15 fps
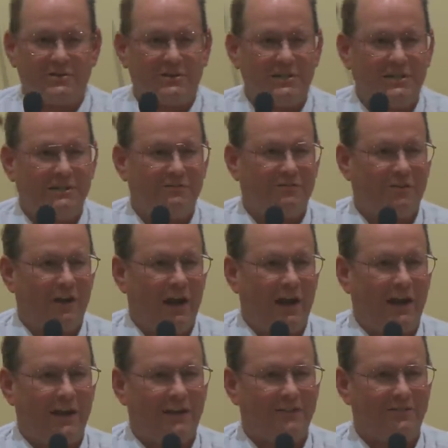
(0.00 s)
Steve
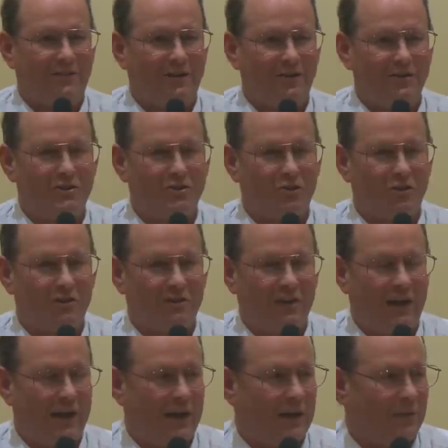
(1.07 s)
Ray, in a very short
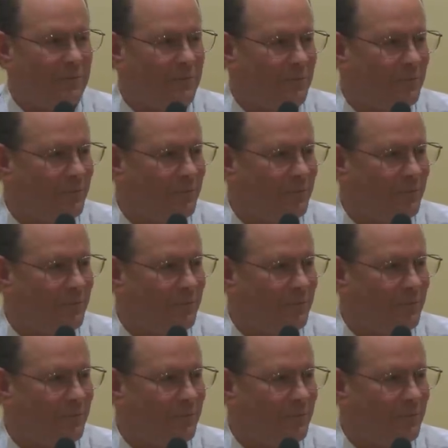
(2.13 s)
time,